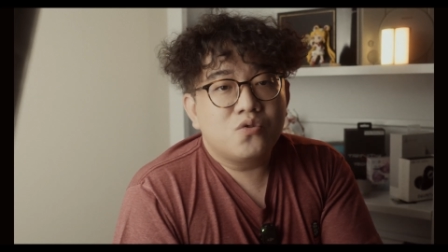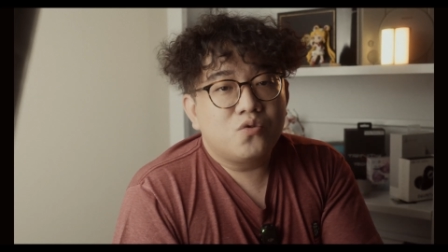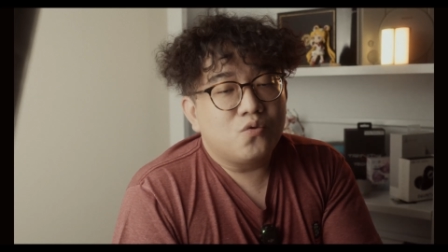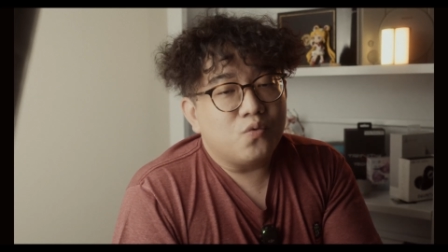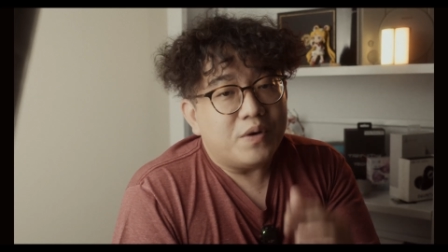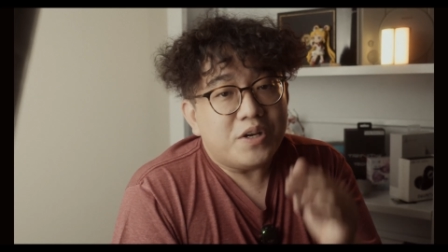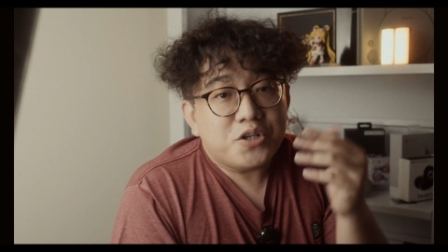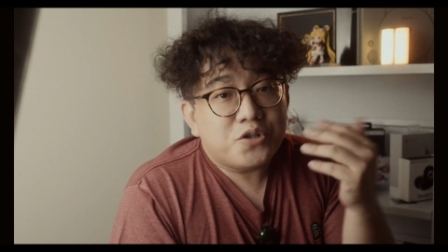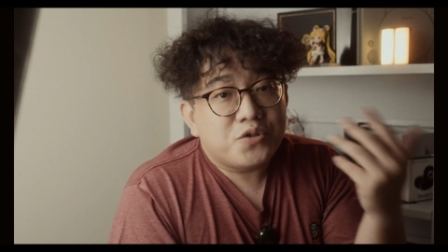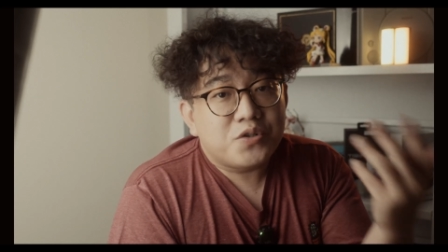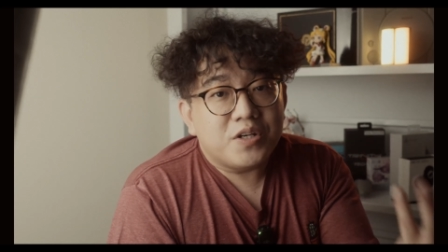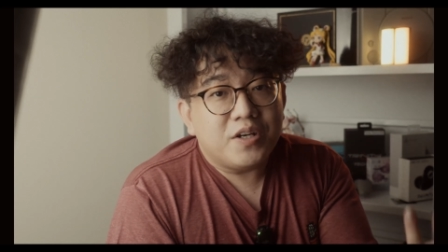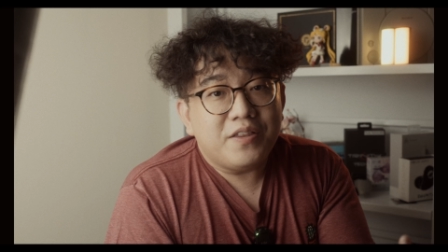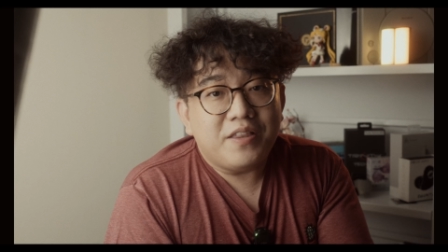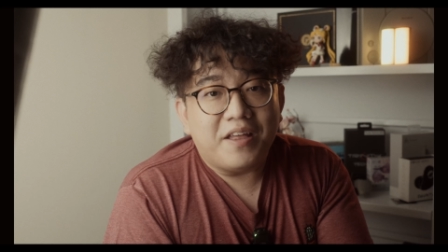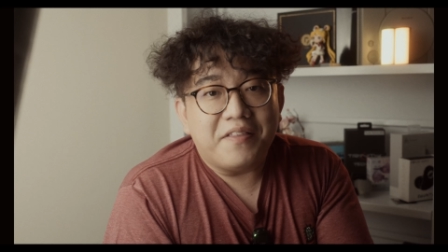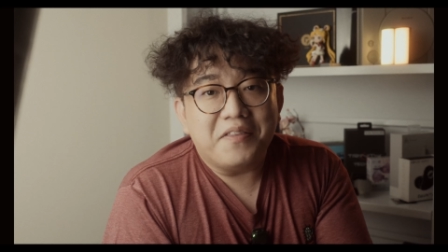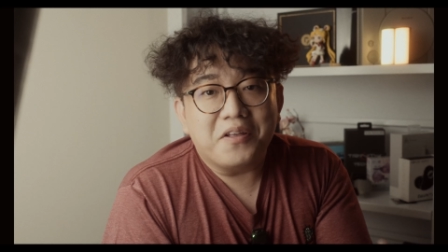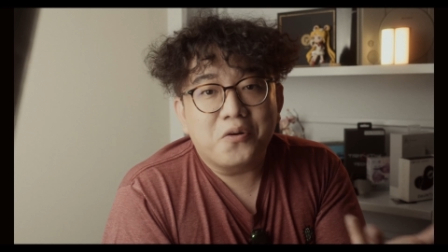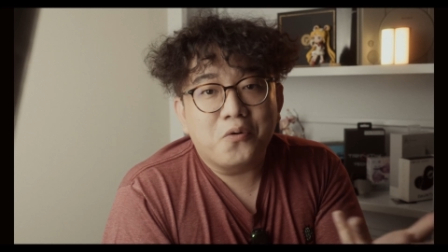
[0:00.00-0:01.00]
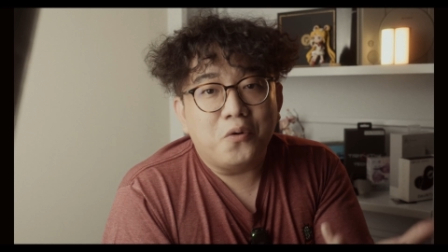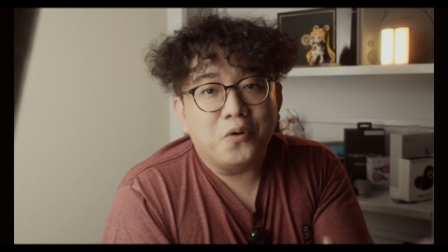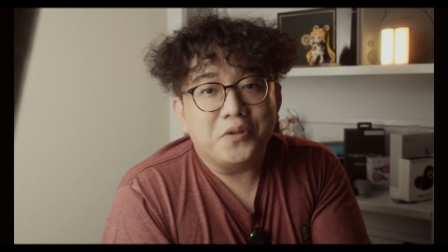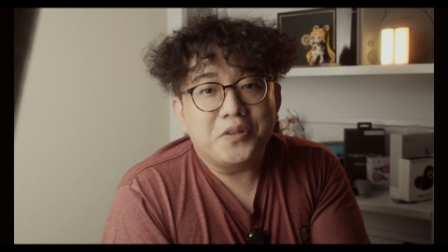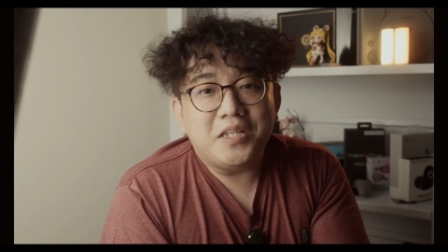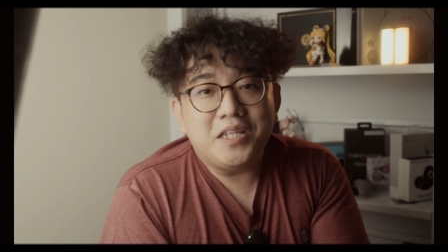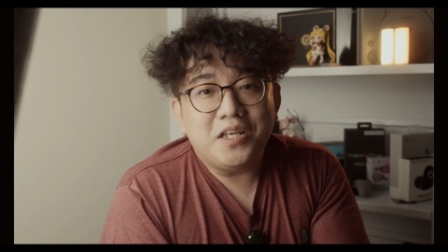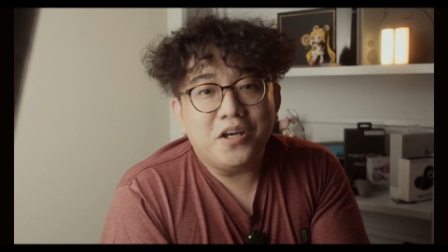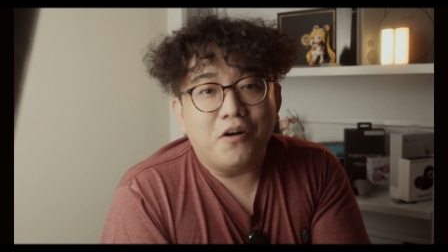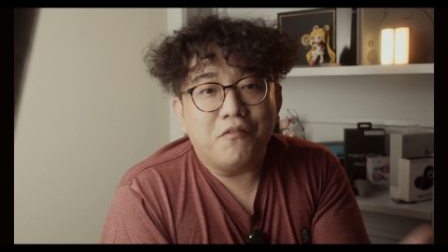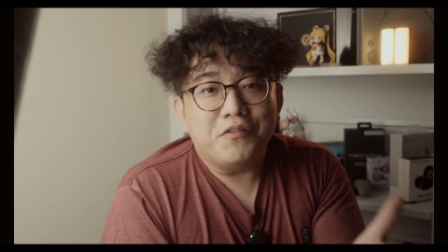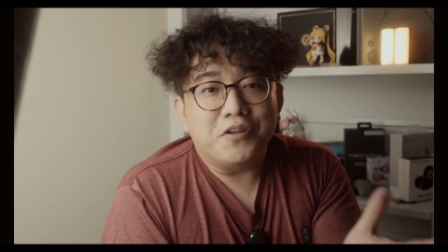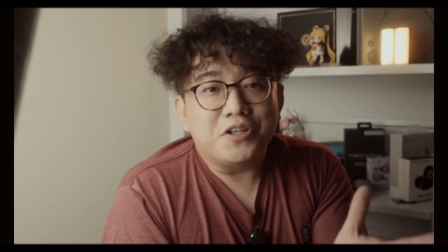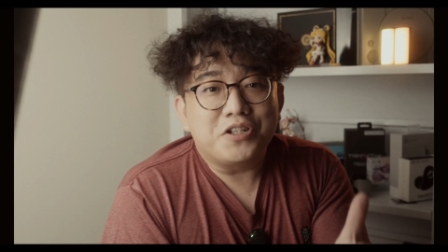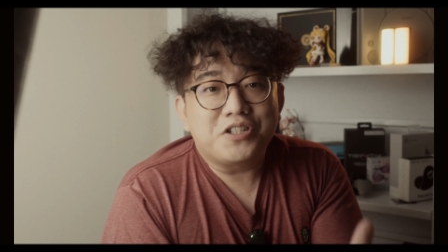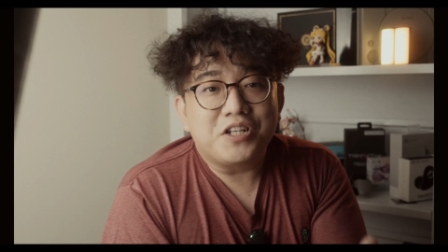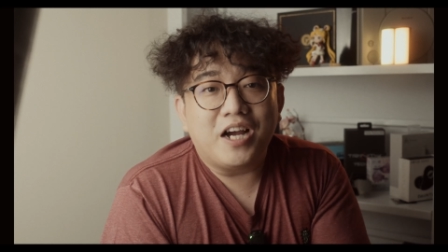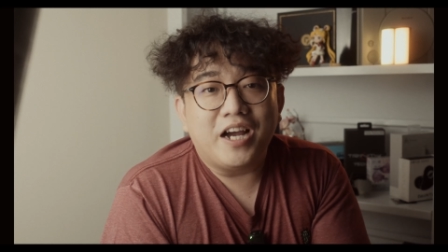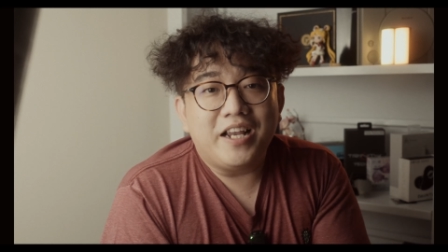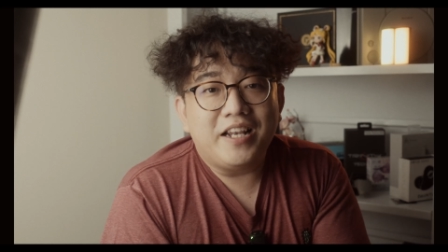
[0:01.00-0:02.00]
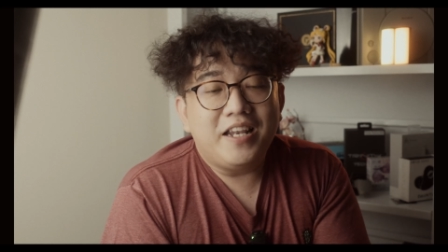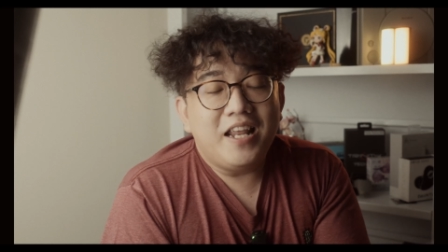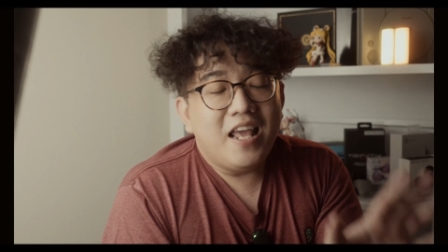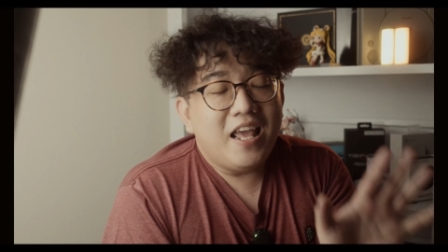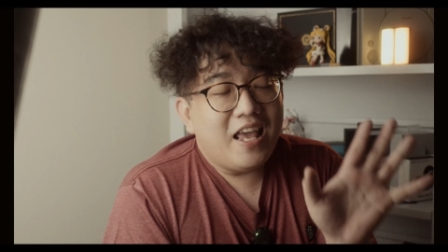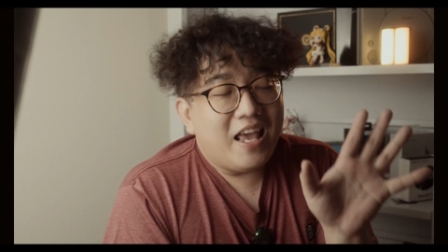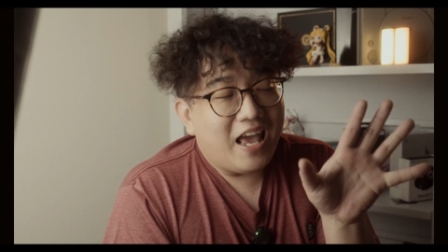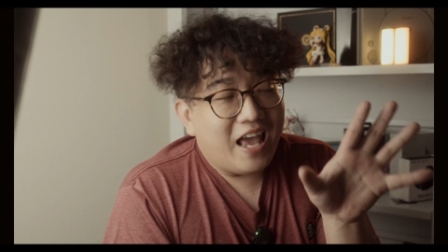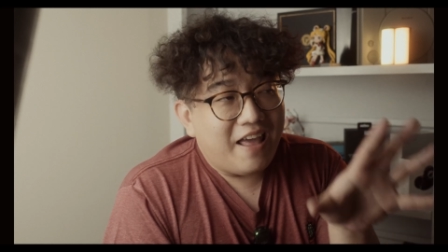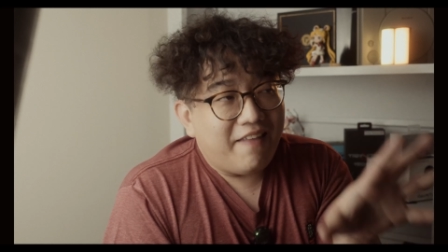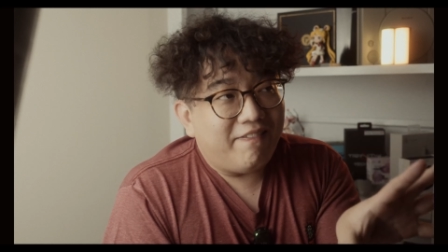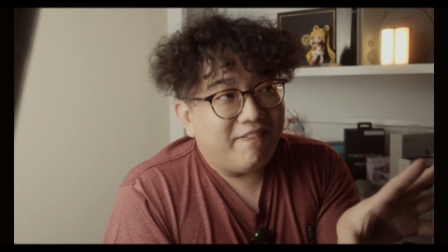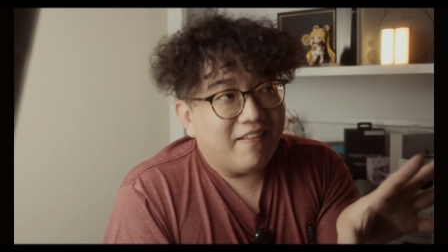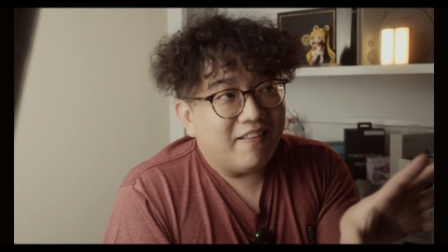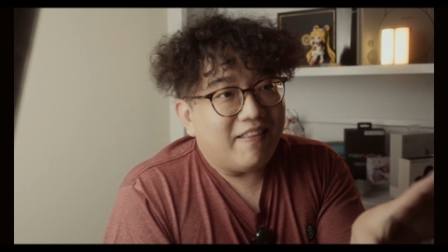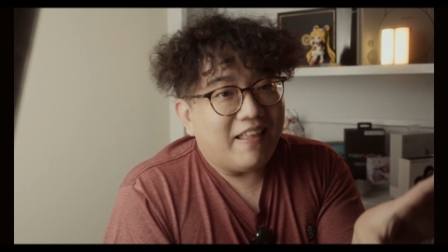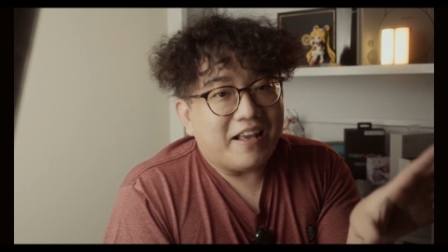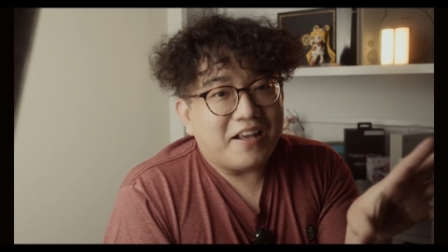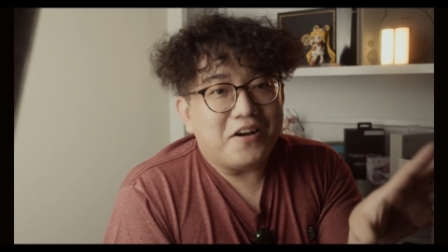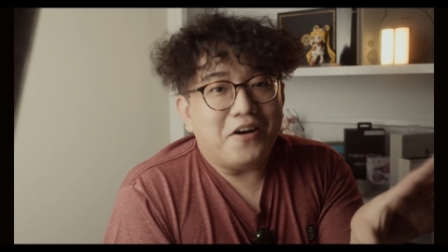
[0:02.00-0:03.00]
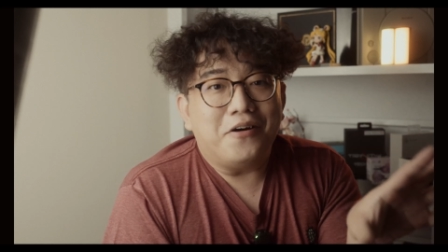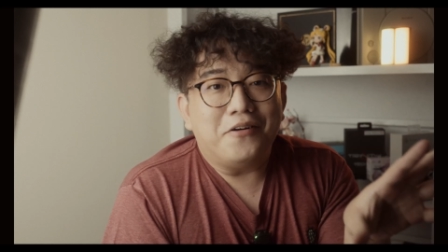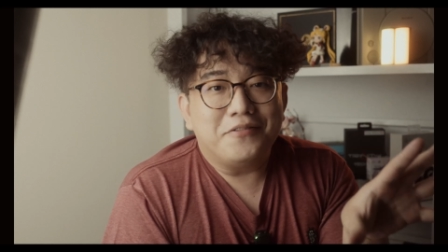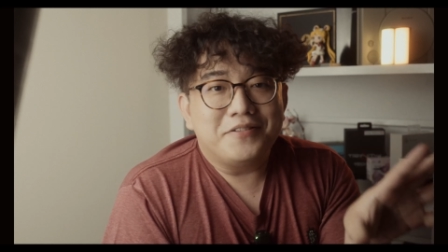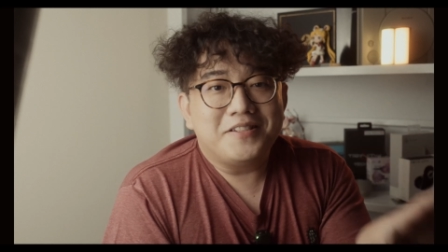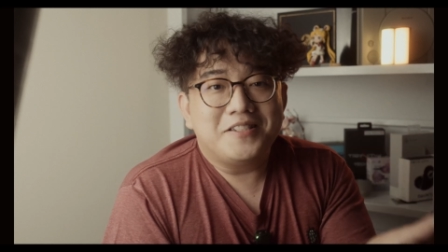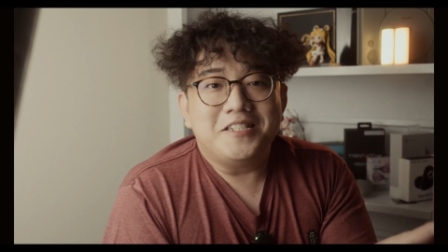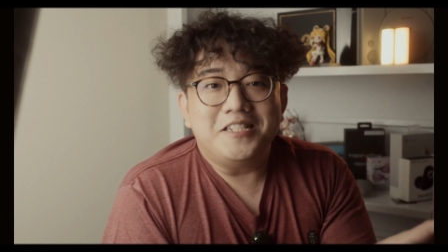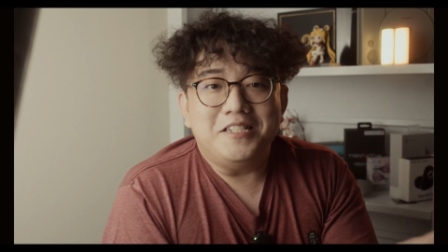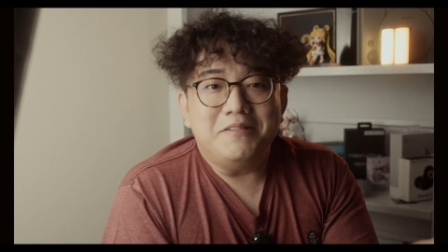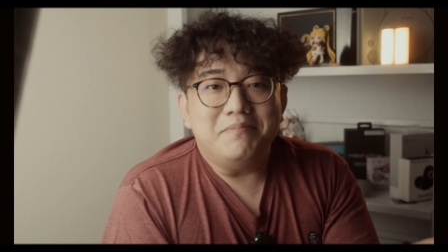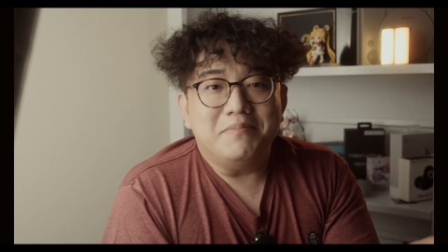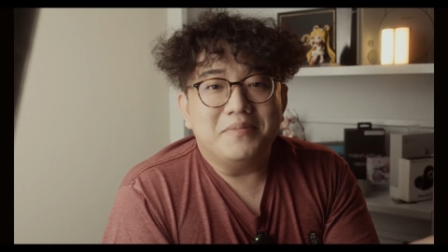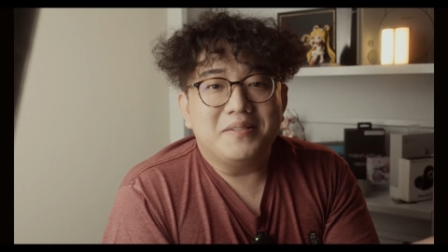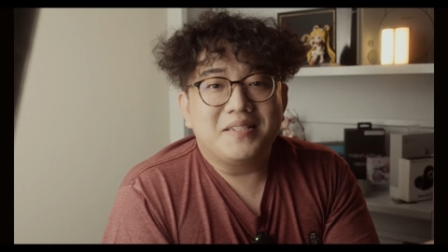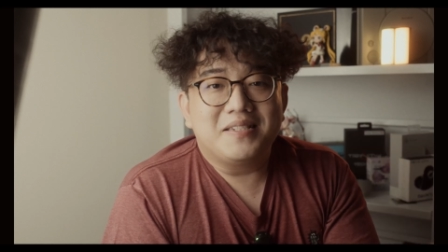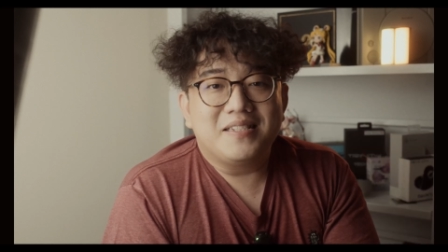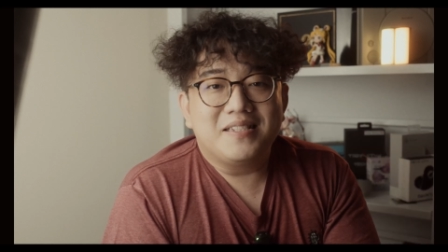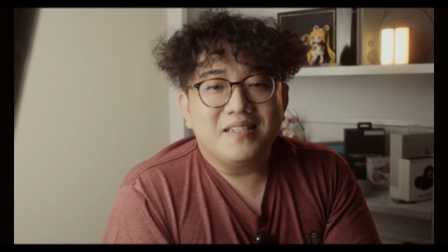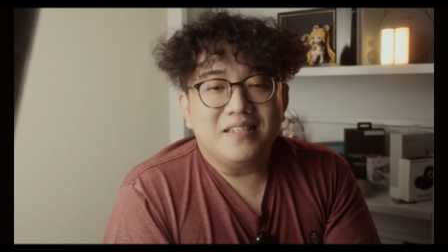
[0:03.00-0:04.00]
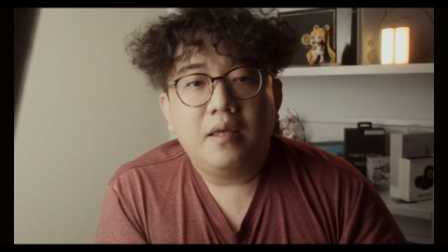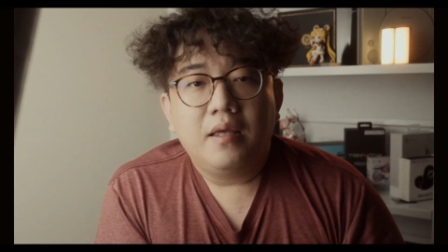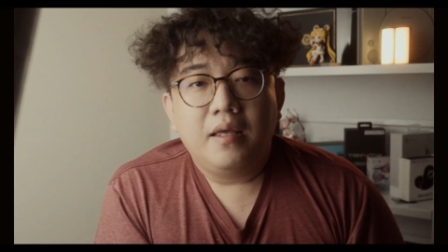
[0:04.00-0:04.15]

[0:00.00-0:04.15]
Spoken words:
to ensure that the quality of the shine and the lack of seams.